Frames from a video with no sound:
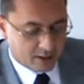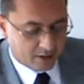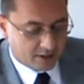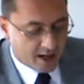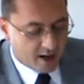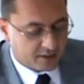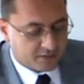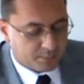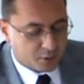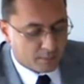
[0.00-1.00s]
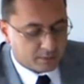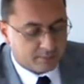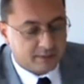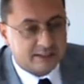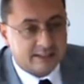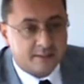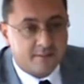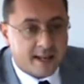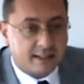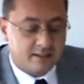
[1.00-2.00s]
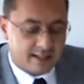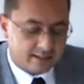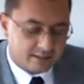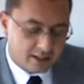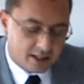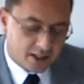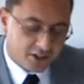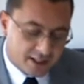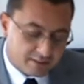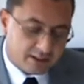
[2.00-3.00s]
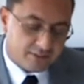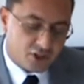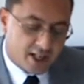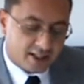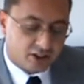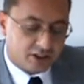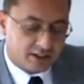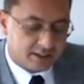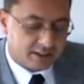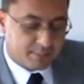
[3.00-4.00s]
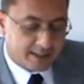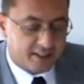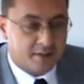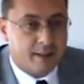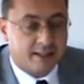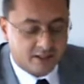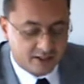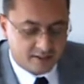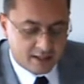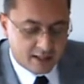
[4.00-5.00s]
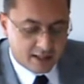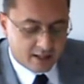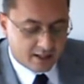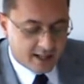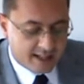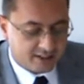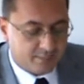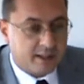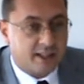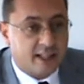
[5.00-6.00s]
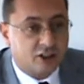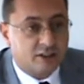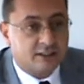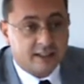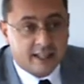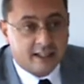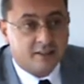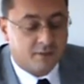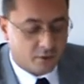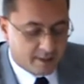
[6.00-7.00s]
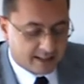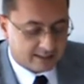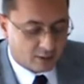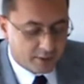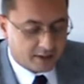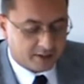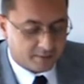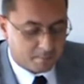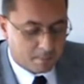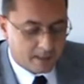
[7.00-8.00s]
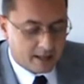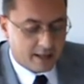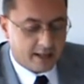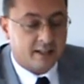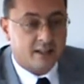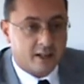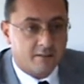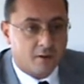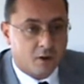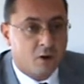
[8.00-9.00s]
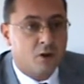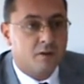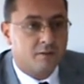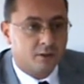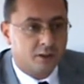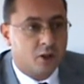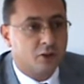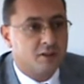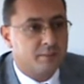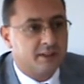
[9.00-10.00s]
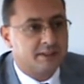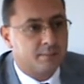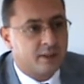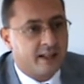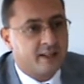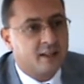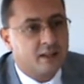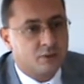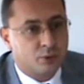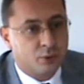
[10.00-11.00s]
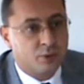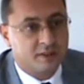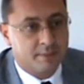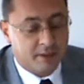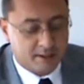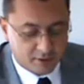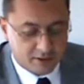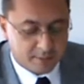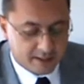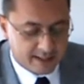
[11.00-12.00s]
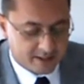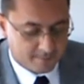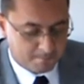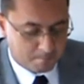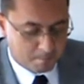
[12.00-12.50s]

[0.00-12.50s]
Uh, the heart of the problem is in the fact that a relative change in the spending pattern uh, has implications again for banks' liquidity and therefore for the total money supply through the money multiplicator.